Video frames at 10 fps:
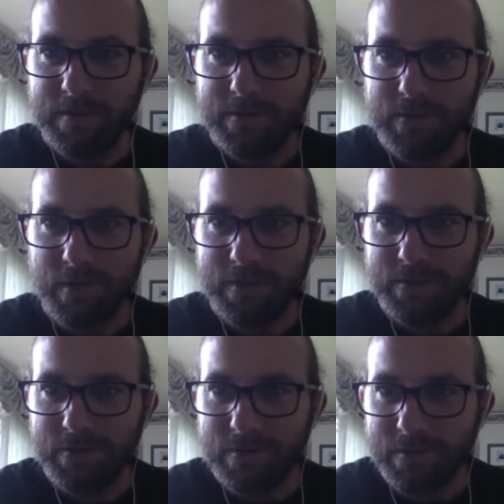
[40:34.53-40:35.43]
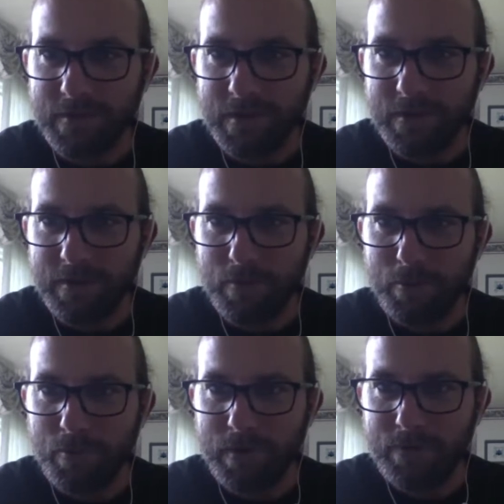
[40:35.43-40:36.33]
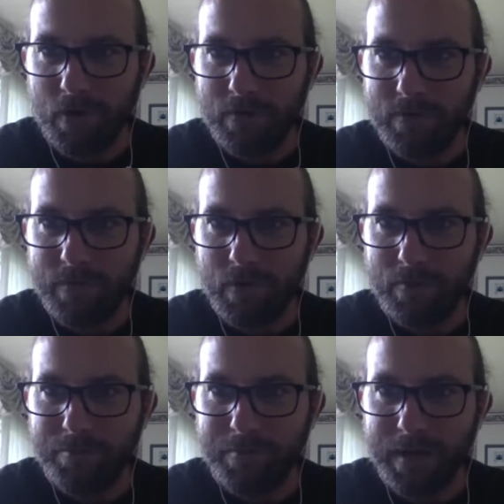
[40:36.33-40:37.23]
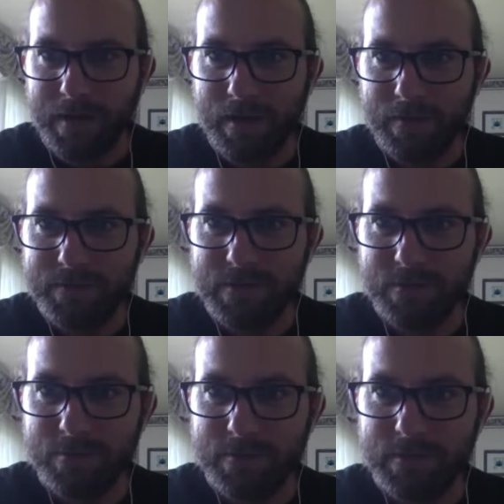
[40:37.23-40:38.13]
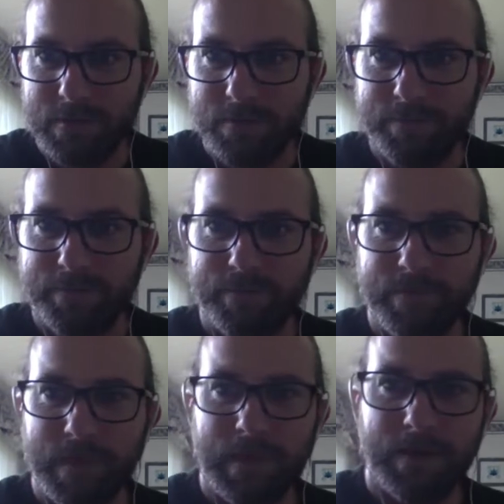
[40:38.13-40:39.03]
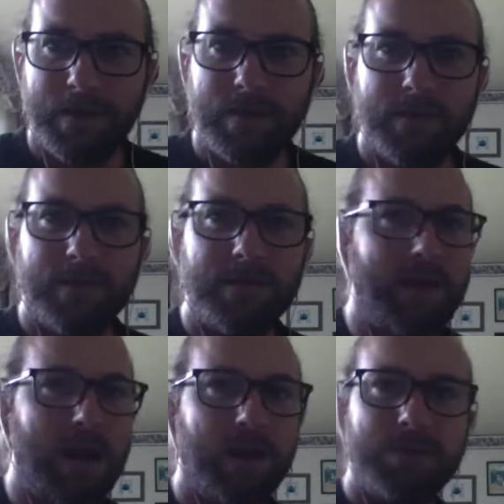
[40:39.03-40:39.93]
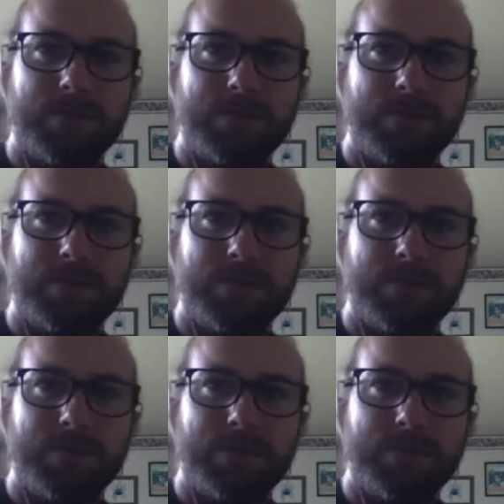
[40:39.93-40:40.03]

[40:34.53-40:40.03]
So you guys are. Can you give a brief overview of Benioff zones? No.